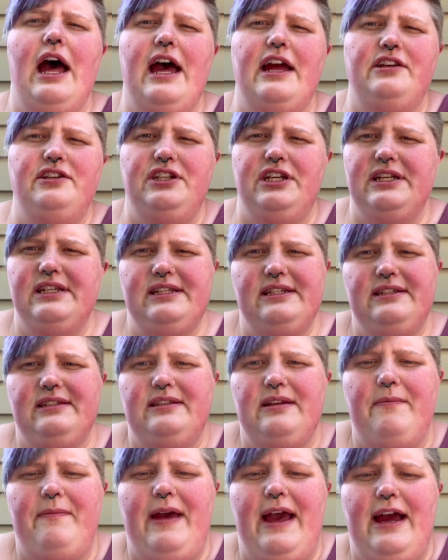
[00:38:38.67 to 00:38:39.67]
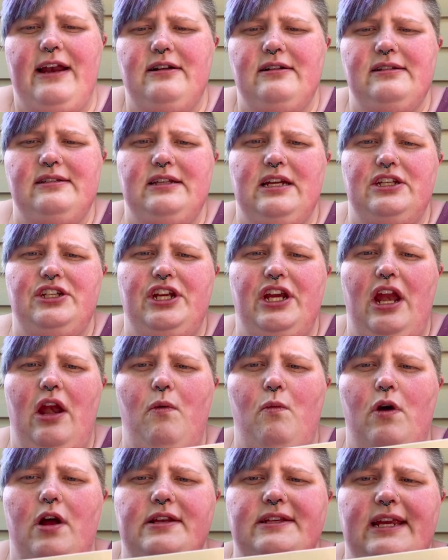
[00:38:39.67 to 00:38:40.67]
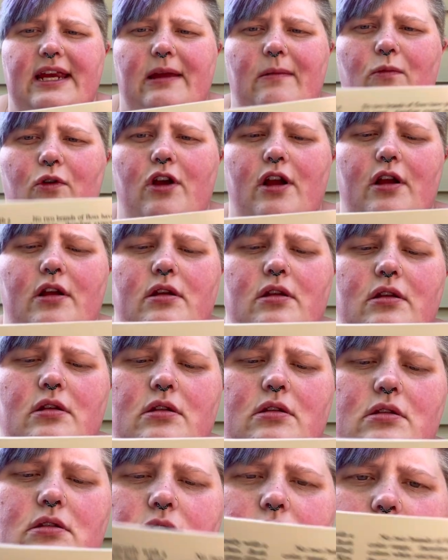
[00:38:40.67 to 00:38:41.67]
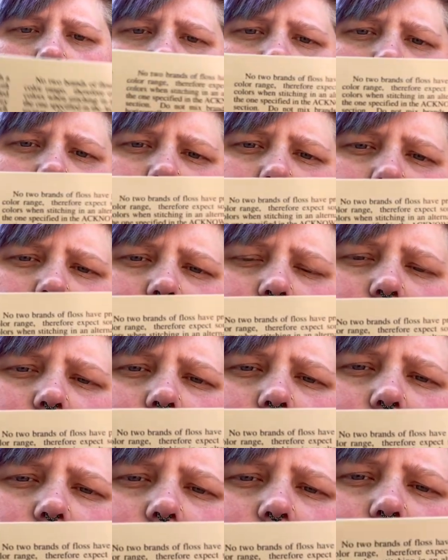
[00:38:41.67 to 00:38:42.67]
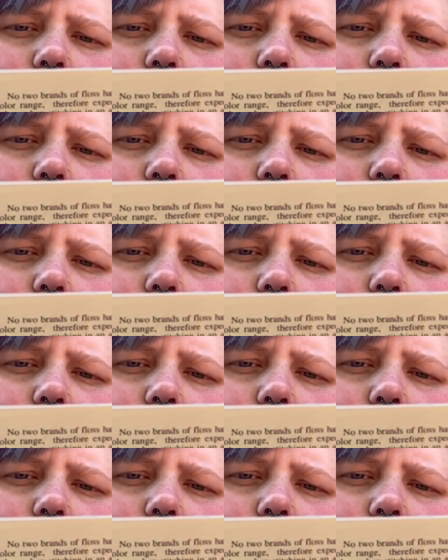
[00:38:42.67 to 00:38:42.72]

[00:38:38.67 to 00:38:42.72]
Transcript: just some patterns that she didn't want anymore. So